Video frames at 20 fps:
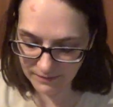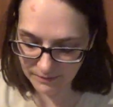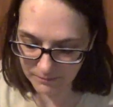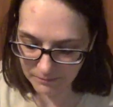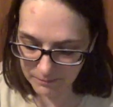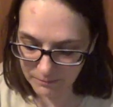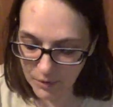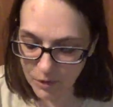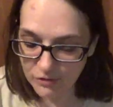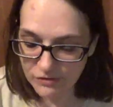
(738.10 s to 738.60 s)

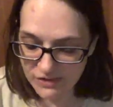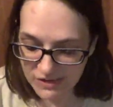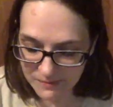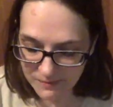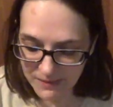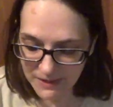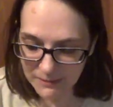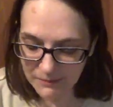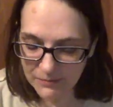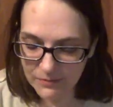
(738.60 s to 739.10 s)
Most
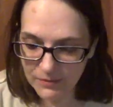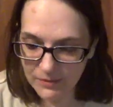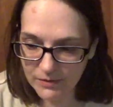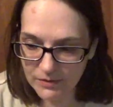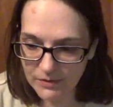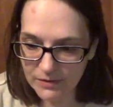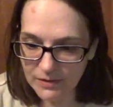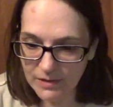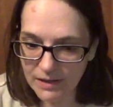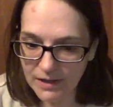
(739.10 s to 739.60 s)

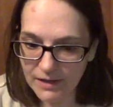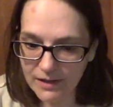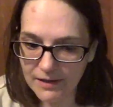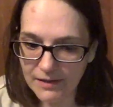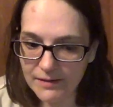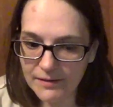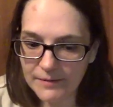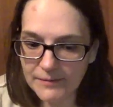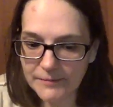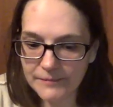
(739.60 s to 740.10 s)
people
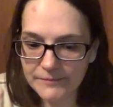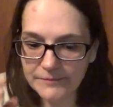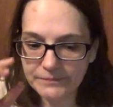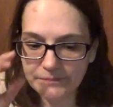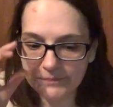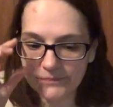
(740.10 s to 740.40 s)
are